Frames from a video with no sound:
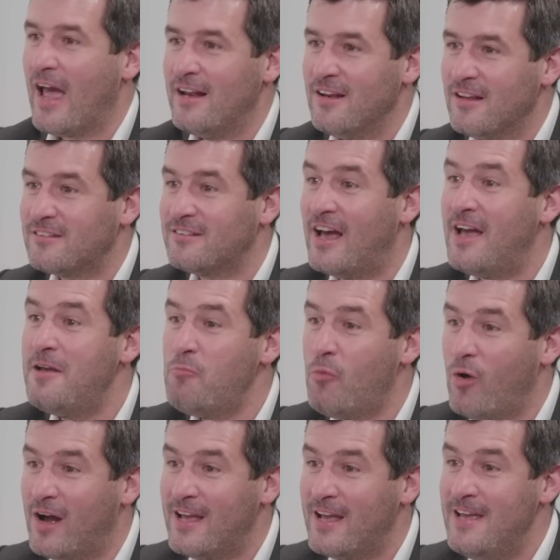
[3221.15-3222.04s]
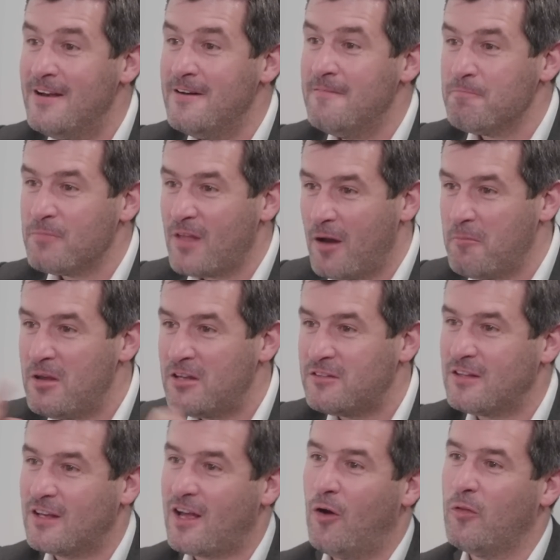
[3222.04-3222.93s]
In the same way, I
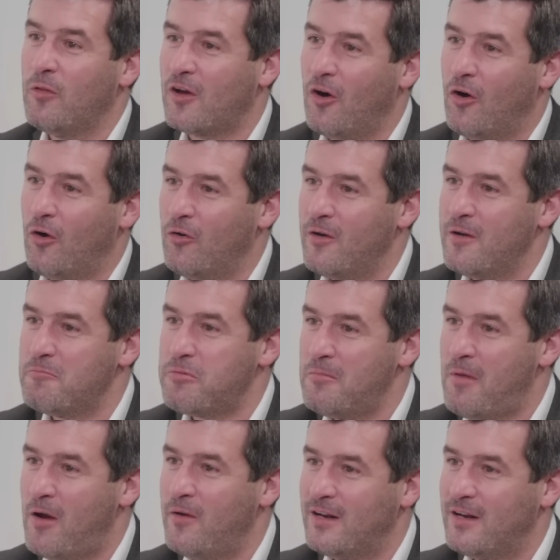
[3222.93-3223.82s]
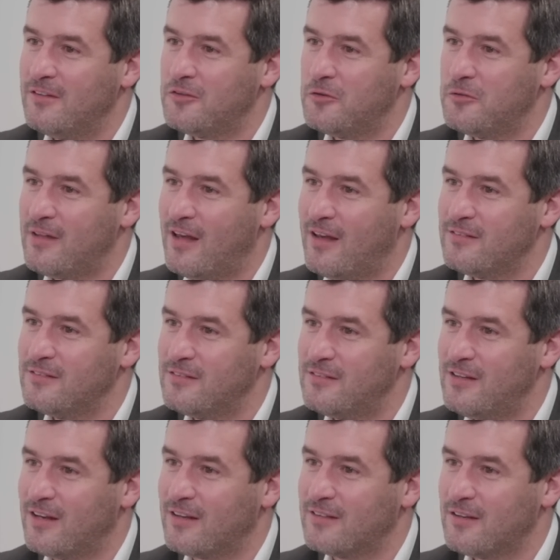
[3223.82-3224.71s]
missed the goal that got Orient promoted in
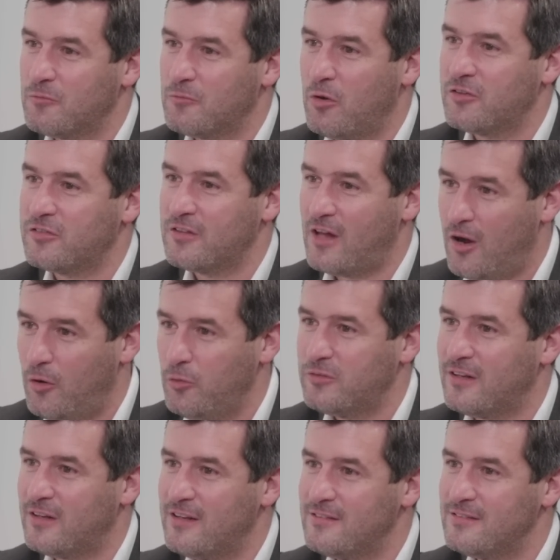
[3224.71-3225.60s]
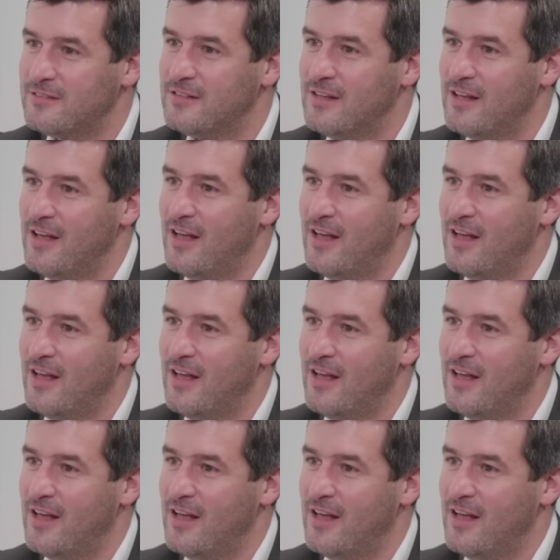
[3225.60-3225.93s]
2006. I'd watched the whole season,